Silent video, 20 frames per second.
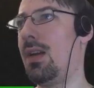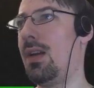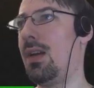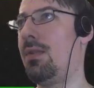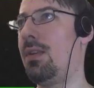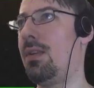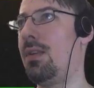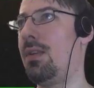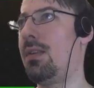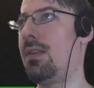
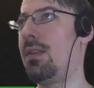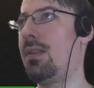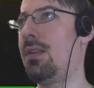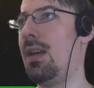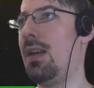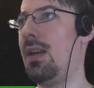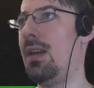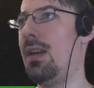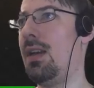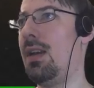PM, that's
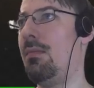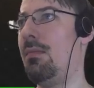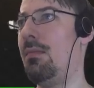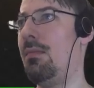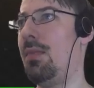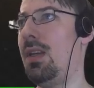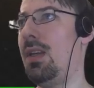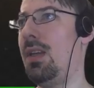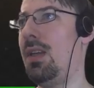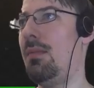
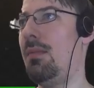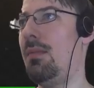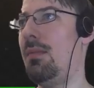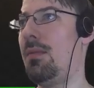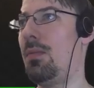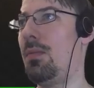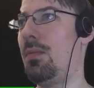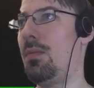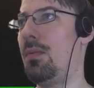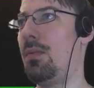also
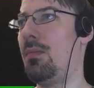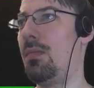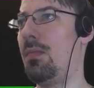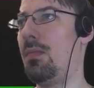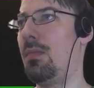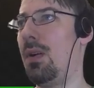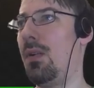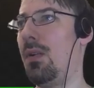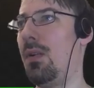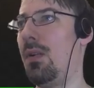one column
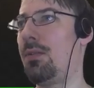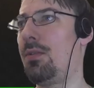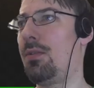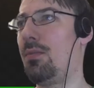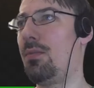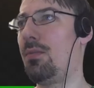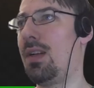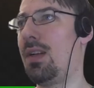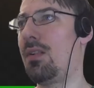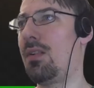
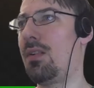because